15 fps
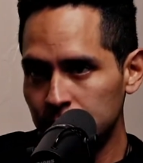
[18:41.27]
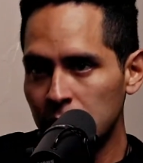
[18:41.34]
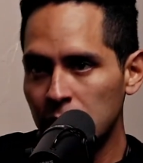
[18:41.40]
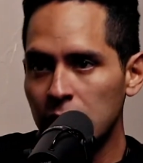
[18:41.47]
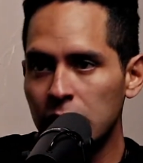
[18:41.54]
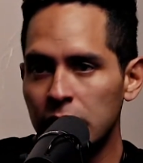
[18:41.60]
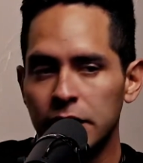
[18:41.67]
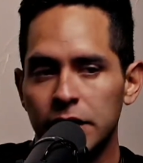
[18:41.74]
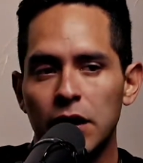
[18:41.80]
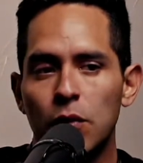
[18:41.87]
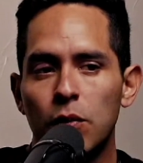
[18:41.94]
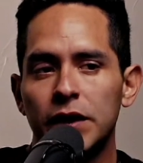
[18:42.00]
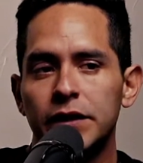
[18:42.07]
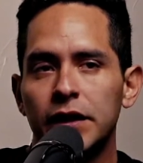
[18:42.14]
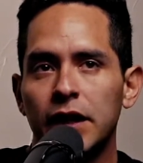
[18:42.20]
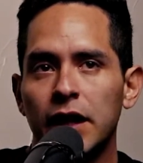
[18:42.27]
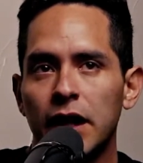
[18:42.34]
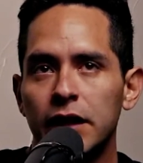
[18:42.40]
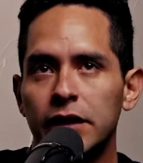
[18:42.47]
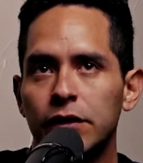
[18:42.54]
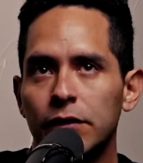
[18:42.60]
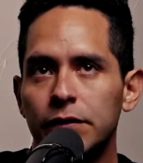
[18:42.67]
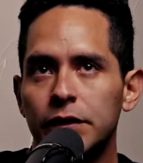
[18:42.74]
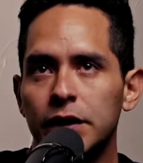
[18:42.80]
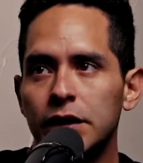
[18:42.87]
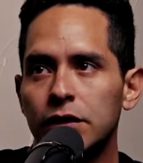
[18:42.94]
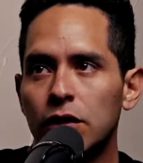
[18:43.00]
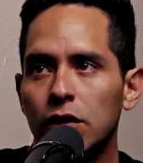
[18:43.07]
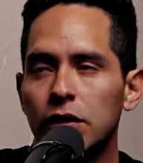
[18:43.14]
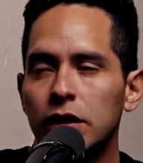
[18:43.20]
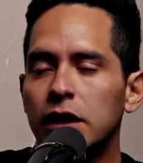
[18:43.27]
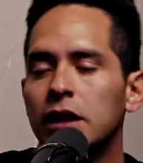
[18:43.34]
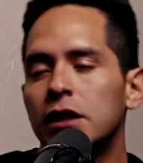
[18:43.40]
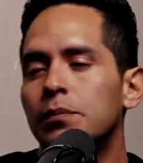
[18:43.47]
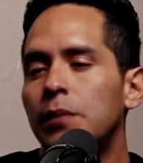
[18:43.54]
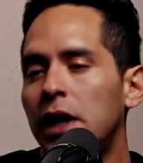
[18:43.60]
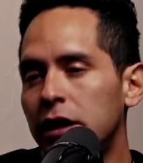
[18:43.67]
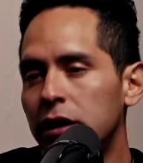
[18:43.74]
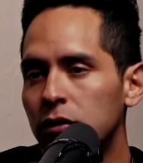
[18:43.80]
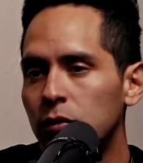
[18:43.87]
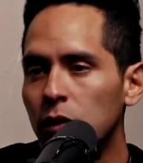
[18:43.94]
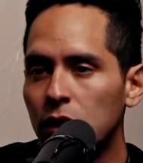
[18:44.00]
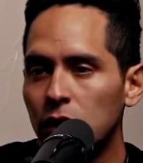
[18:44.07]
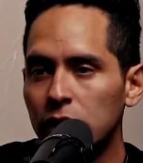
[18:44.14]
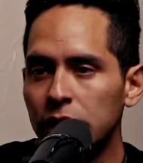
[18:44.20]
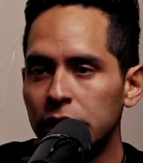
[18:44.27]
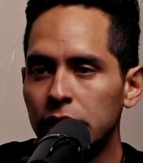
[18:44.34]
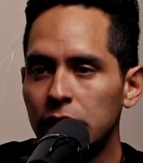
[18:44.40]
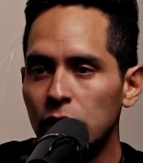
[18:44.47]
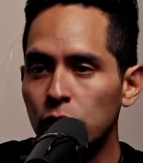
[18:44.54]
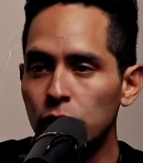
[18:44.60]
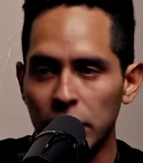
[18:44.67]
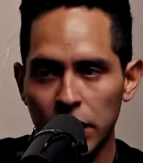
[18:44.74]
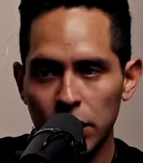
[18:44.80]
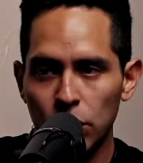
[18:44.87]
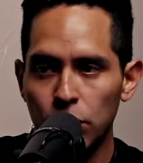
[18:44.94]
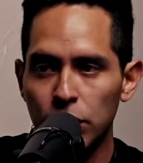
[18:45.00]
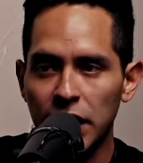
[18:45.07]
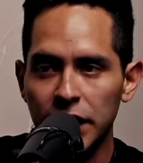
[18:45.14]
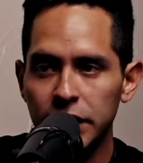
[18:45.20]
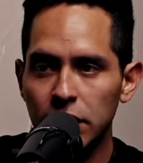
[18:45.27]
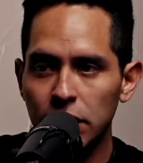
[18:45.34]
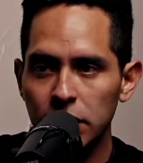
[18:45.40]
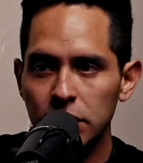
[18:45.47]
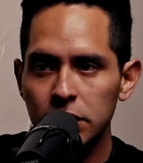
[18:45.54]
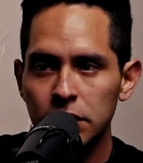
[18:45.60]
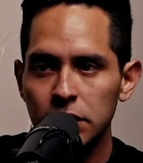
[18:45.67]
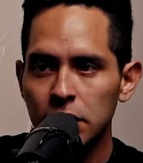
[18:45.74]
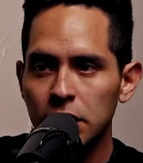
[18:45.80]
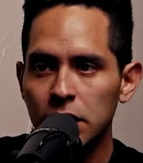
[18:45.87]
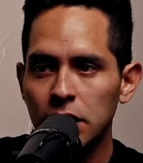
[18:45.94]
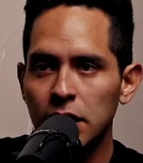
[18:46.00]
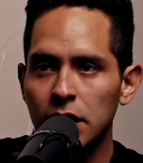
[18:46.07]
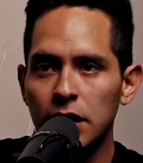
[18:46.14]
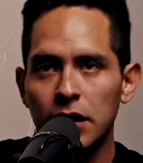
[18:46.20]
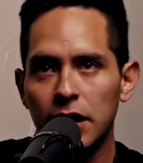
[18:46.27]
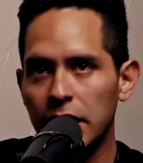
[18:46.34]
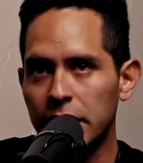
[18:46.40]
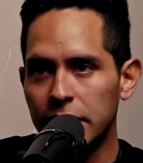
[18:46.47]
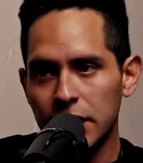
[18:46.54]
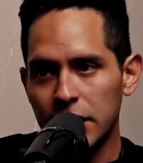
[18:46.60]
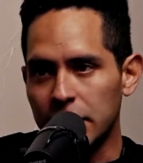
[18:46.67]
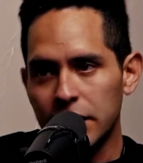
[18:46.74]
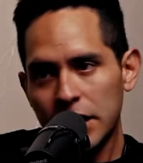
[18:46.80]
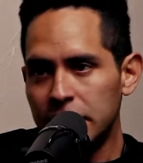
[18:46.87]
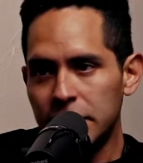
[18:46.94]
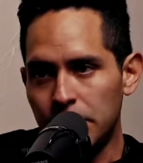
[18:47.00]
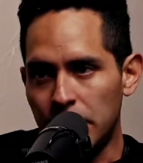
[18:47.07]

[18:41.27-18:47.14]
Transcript: Mm-hmm. There was the case of this called, in Spanish, we call it lunatico, like a crazy man.